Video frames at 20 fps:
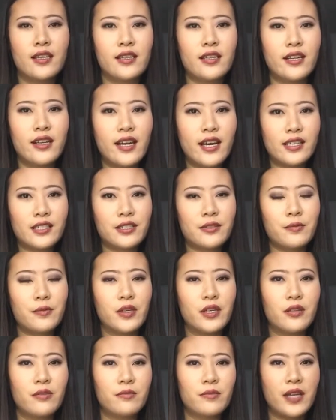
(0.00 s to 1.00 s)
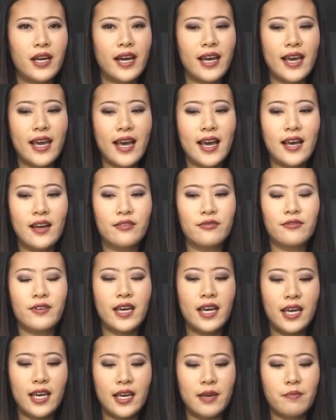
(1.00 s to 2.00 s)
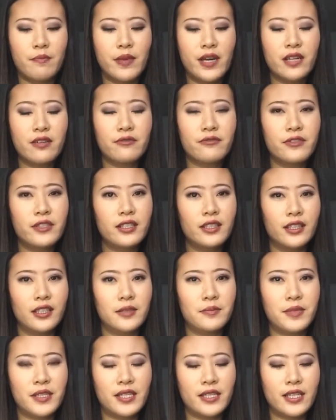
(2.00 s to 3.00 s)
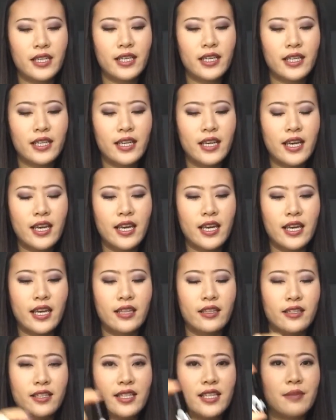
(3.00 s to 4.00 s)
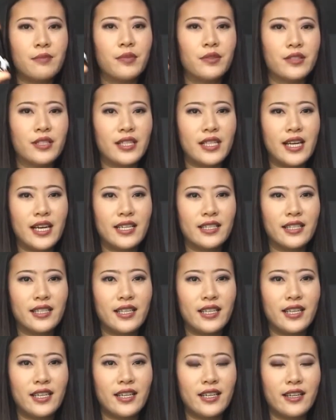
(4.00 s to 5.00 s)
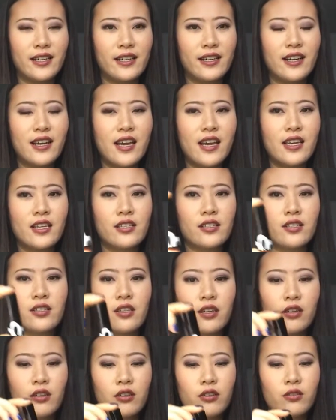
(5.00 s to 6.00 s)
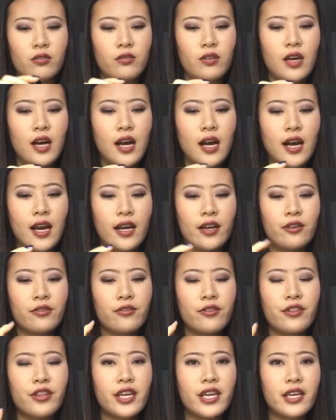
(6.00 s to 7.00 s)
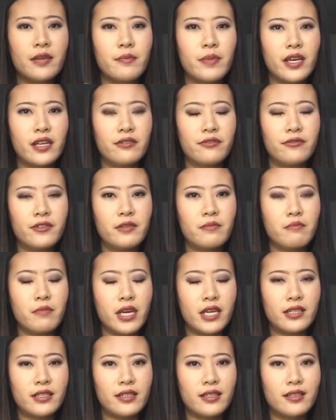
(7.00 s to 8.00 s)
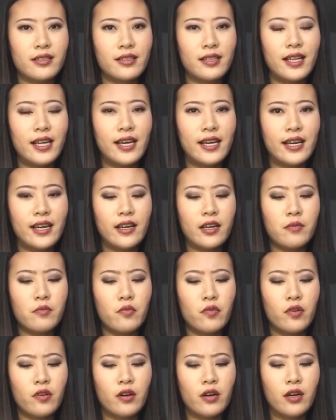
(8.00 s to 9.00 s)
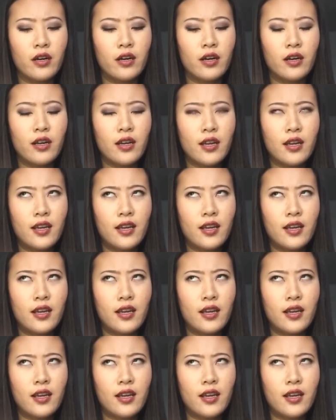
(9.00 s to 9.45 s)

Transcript: The next one, I have a Benefit lipstick in a sample size here. So I don't think Benefit makes this line anymore.